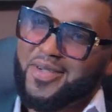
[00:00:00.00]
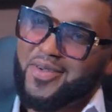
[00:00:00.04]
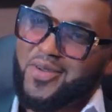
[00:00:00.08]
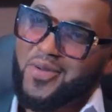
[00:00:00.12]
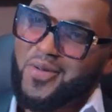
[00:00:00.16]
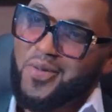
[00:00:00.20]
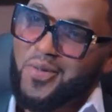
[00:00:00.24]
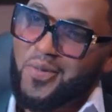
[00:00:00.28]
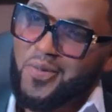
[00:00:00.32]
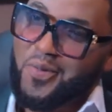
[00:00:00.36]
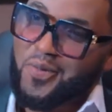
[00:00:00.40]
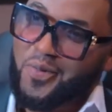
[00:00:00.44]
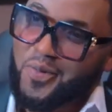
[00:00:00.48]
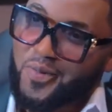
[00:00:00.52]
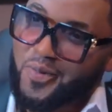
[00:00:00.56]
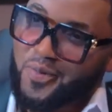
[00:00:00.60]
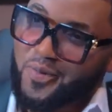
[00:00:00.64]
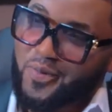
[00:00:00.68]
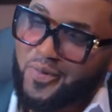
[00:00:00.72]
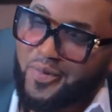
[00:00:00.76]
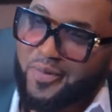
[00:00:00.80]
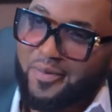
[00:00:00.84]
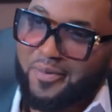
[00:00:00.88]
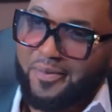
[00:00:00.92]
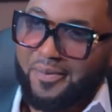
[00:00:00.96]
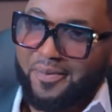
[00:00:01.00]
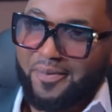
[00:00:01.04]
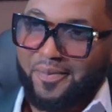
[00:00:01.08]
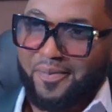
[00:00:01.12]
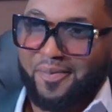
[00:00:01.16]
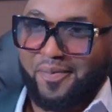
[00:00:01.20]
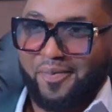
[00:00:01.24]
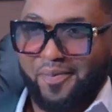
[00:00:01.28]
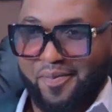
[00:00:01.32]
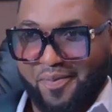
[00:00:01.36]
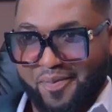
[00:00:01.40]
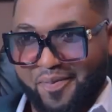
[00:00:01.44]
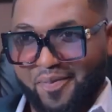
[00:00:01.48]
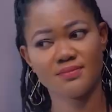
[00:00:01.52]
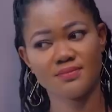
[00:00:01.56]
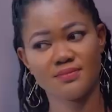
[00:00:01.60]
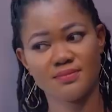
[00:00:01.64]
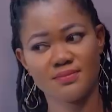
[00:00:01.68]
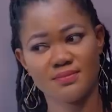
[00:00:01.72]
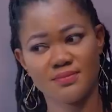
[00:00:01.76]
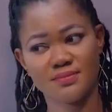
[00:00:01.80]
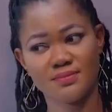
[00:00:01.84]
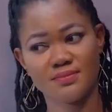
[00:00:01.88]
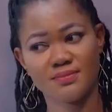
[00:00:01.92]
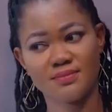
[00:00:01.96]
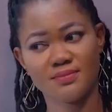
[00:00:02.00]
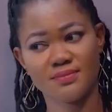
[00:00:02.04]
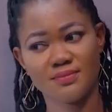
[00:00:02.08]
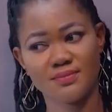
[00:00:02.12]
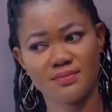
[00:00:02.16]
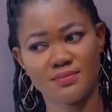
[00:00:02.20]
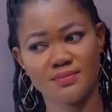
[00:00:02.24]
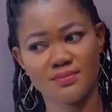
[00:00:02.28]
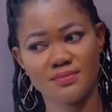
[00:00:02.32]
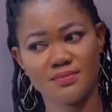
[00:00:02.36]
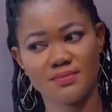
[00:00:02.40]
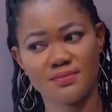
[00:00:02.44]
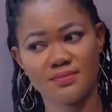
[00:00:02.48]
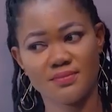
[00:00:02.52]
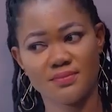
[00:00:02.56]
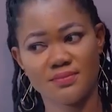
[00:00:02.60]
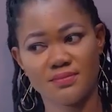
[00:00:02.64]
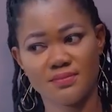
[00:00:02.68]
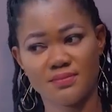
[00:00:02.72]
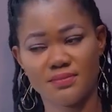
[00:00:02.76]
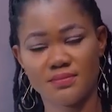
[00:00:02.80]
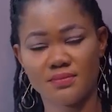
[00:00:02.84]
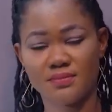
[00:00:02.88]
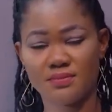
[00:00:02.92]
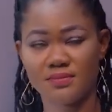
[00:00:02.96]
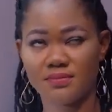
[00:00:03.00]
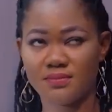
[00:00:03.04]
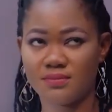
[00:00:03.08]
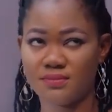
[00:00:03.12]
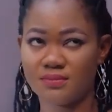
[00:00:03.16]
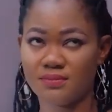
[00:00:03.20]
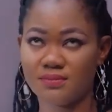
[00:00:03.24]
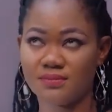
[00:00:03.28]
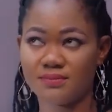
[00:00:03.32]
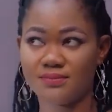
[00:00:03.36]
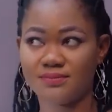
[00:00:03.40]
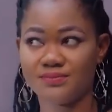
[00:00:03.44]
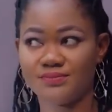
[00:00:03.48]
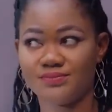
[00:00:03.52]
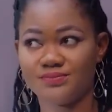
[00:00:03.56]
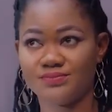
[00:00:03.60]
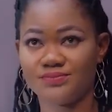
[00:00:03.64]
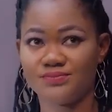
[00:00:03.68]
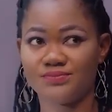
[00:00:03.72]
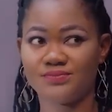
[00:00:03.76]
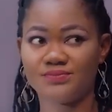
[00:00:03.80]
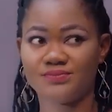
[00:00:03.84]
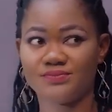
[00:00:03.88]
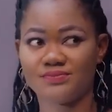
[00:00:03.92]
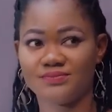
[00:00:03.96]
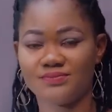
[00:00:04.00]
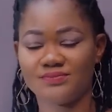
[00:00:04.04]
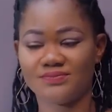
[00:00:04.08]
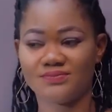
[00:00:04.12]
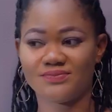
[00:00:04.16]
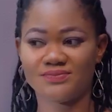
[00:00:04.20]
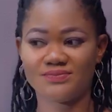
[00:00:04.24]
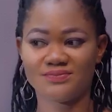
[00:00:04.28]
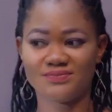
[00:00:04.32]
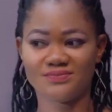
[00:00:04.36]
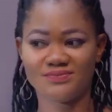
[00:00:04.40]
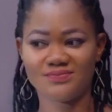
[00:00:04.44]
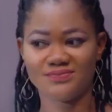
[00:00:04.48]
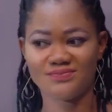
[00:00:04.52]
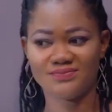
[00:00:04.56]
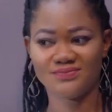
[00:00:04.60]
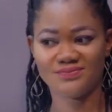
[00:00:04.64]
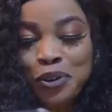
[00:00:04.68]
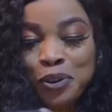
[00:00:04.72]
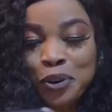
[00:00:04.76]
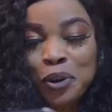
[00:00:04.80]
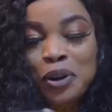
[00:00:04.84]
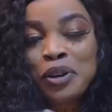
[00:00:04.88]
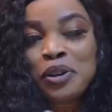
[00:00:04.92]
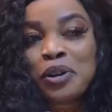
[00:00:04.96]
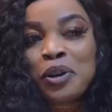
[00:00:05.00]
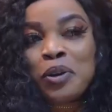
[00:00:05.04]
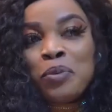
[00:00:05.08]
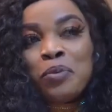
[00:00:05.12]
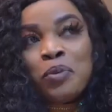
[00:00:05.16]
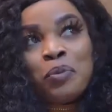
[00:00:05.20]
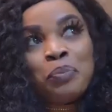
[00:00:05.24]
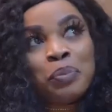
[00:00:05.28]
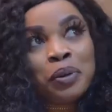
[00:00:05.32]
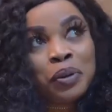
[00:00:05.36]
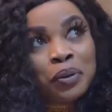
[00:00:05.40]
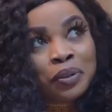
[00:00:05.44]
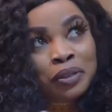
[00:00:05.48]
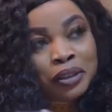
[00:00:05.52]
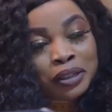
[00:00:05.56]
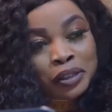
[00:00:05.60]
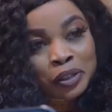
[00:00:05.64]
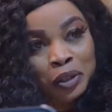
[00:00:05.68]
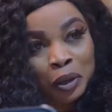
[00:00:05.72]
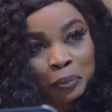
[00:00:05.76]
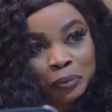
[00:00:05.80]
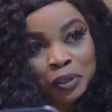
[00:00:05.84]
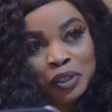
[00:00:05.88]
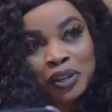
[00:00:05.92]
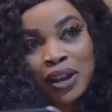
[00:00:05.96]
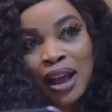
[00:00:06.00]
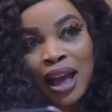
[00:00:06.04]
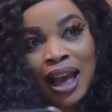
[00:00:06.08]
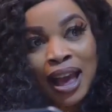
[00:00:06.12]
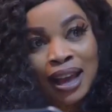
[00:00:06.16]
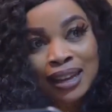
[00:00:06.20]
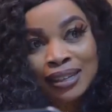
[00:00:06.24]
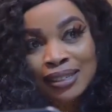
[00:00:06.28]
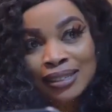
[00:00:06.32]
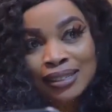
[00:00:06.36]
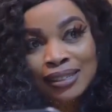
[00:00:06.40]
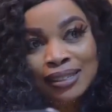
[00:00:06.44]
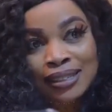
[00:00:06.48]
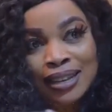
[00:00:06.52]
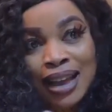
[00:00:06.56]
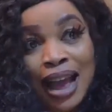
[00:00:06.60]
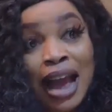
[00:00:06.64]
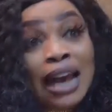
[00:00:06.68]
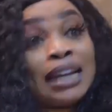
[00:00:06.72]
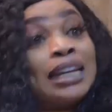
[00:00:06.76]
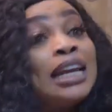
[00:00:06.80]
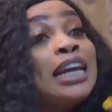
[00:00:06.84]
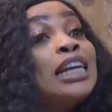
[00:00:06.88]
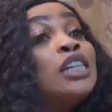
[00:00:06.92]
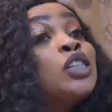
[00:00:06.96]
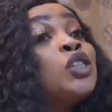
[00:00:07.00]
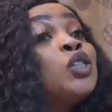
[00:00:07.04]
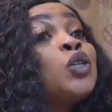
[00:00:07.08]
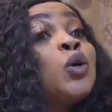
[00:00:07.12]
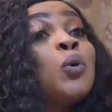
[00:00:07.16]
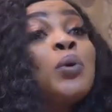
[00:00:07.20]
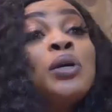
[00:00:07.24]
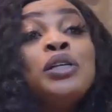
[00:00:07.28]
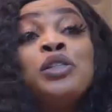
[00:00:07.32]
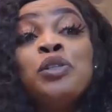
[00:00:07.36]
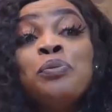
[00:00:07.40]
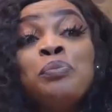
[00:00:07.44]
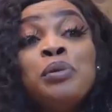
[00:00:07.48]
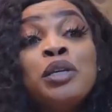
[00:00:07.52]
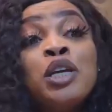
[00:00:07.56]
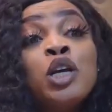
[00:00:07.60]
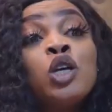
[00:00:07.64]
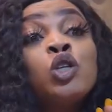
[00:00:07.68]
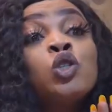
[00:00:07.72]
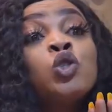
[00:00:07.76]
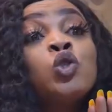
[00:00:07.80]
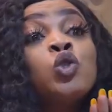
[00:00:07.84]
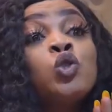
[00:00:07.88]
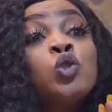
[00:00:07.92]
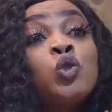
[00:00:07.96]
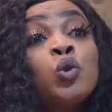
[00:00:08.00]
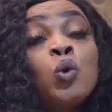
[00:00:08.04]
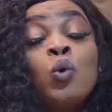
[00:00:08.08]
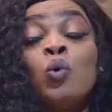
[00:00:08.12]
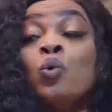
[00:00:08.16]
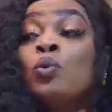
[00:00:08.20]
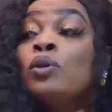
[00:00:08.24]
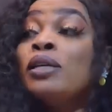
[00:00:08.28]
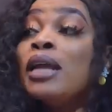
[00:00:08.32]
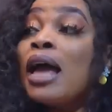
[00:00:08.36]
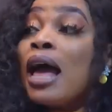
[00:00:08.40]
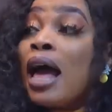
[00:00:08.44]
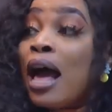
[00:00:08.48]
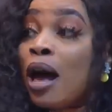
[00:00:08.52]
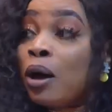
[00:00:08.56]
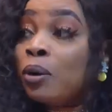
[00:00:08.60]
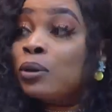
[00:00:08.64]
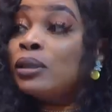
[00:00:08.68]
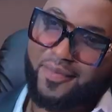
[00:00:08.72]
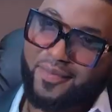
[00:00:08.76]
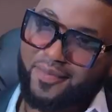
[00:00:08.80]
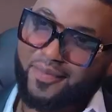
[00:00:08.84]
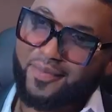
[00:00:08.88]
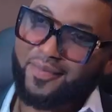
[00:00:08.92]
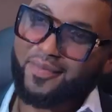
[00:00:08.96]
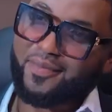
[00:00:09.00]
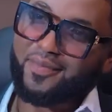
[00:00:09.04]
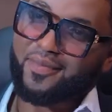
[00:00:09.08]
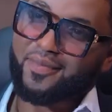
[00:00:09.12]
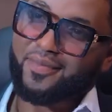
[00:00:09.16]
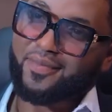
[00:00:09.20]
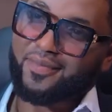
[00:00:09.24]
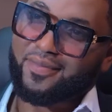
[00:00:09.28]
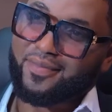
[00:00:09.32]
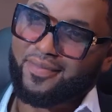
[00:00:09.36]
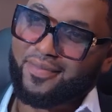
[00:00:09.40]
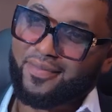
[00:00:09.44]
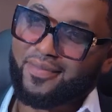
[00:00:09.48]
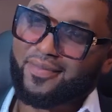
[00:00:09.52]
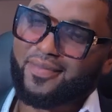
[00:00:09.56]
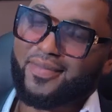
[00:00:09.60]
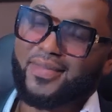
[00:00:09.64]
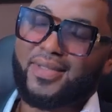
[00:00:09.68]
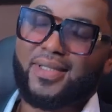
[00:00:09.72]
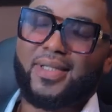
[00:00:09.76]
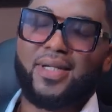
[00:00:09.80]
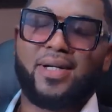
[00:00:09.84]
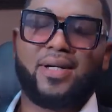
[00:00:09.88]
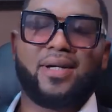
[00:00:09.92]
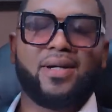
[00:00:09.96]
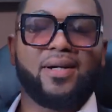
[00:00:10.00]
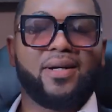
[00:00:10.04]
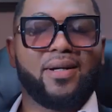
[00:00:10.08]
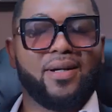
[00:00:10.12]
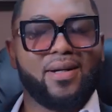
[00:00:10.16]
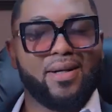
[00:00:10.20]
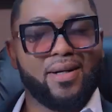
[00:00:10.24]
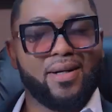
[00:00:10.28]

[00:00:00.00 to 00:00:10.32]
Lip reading: I promise you that with me being your brand ambassador, your name will be on the top chart, and it's going to be a sold out gang. Trust me.